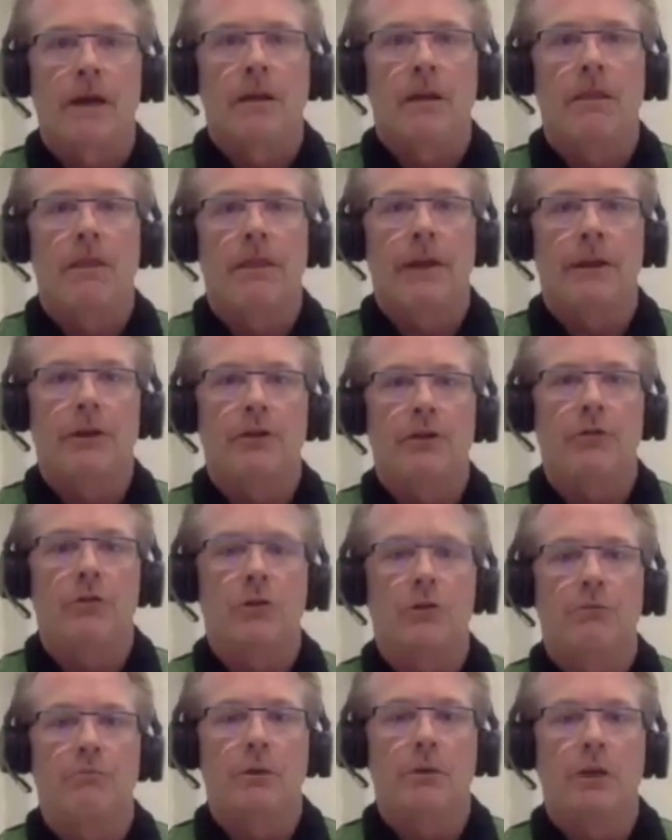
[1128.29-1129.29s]
Then you
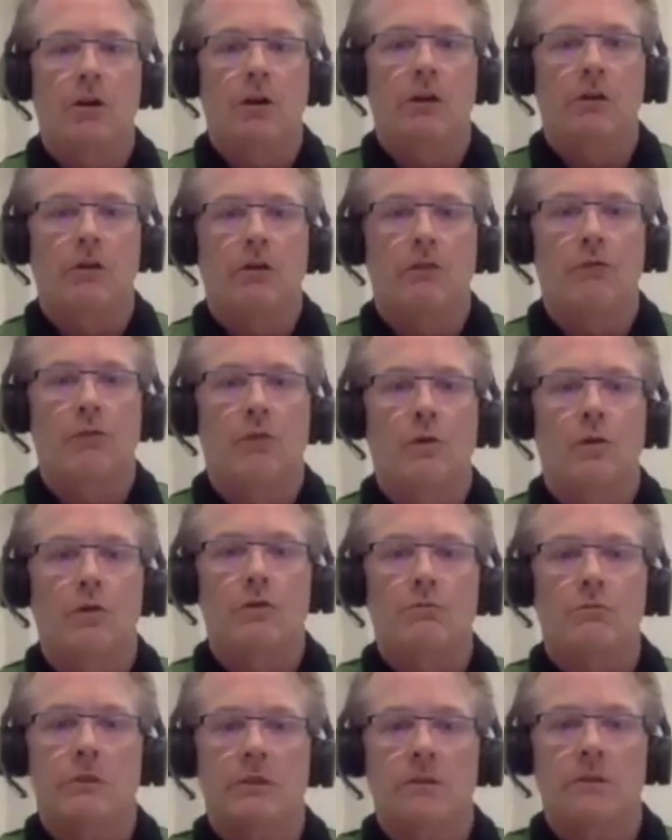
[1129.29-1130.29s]
could be on all
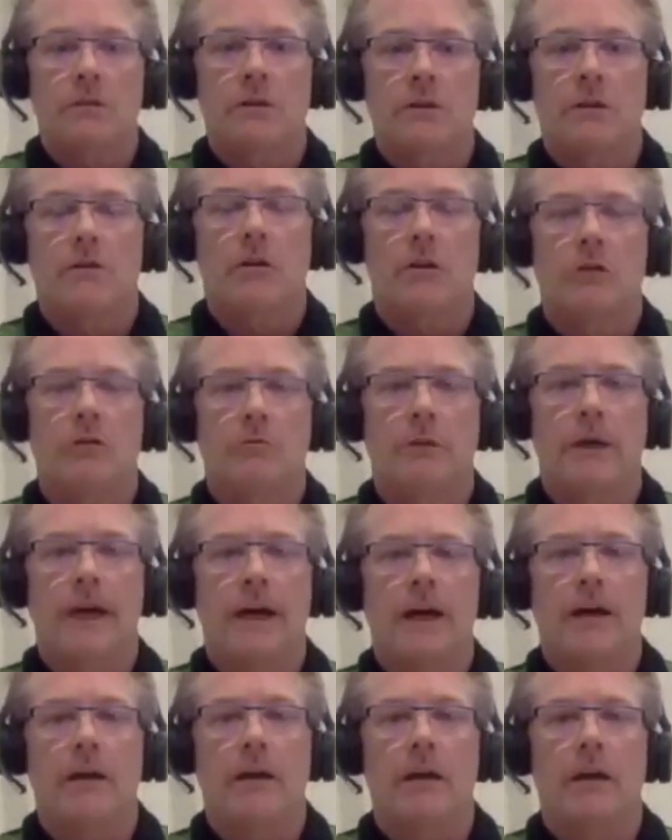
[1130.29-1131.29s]
fours with the stick on your
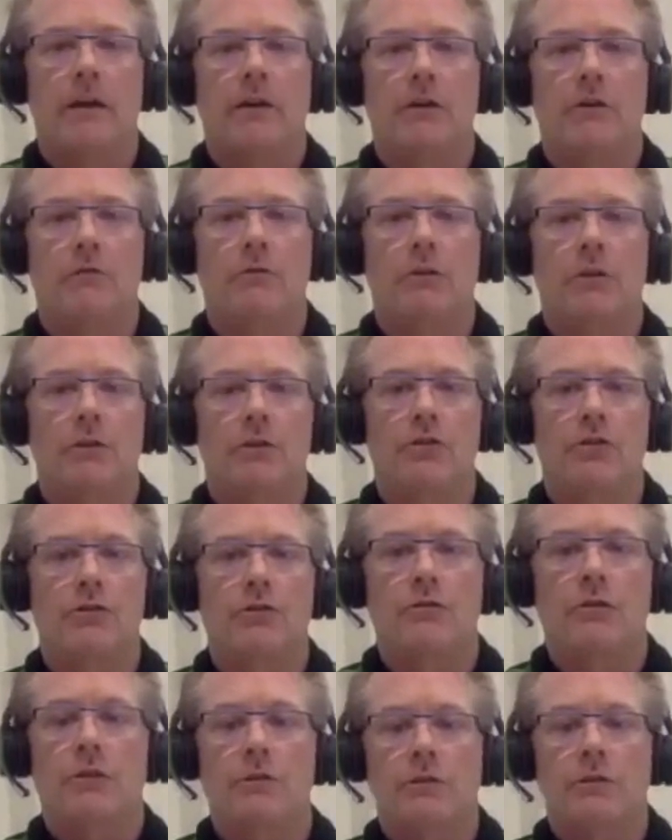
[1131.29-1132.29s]
back, and you could
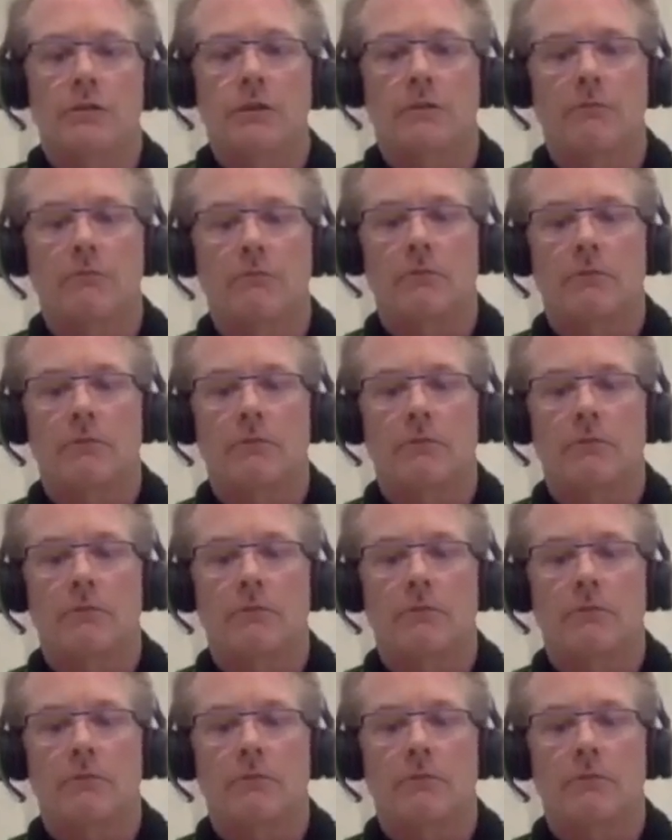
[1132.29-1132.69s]
do the sit